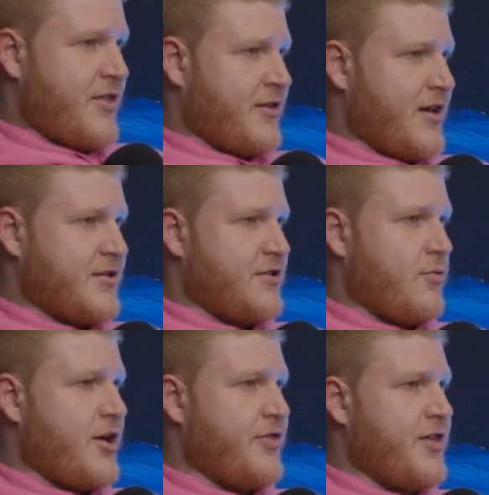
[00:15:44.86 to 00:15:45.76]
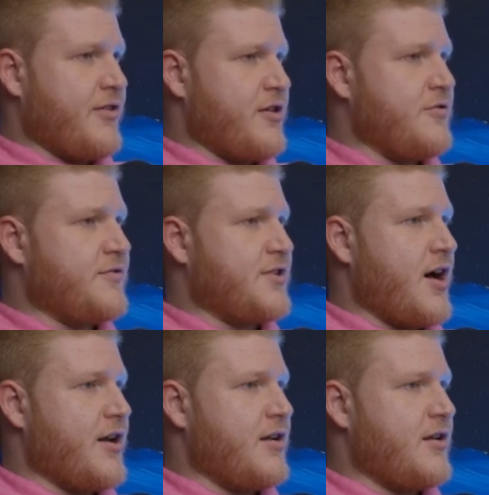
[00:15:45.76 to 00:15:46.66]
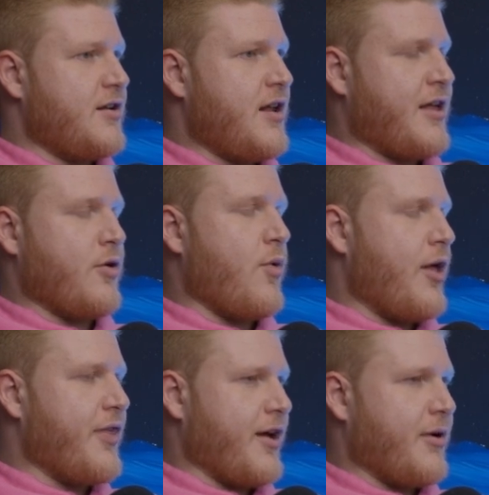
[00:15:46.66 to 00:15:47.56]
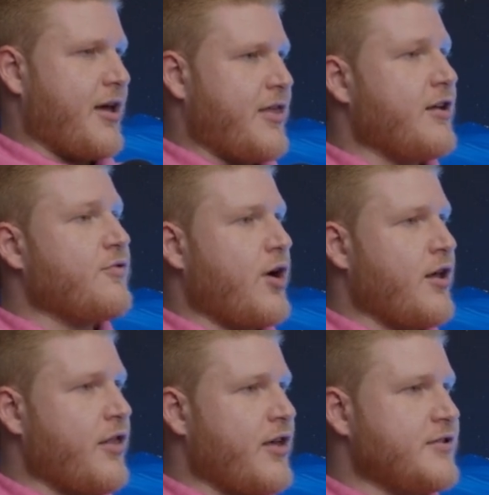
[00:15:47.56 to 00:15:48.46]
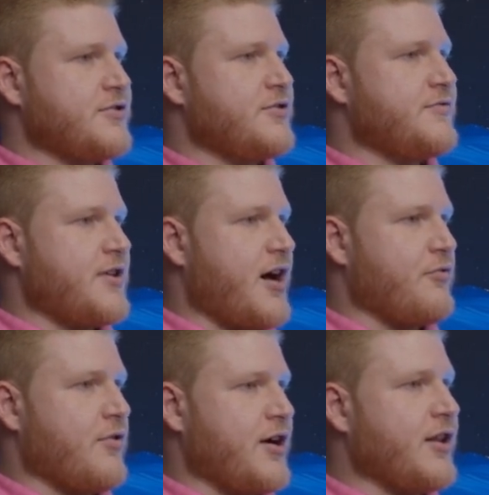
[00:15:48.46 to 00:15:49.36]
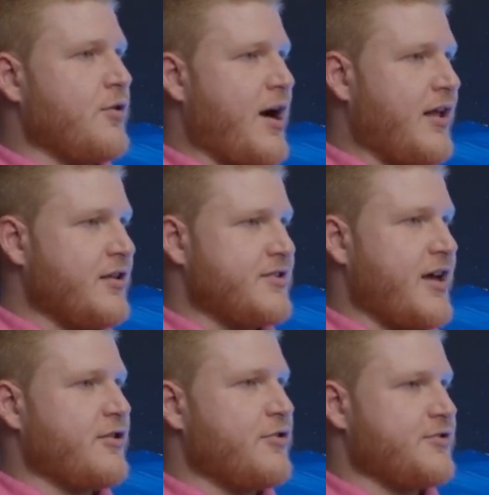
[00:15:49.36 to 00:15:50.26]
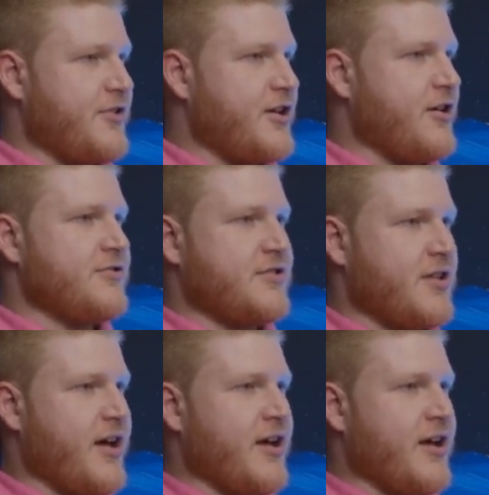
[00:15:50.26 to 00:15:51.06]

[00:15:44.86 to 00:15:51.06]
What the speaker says: think that's the one thing that you've done. Not the one thing, but I think it's one of the things that you've done really well is like those videos is like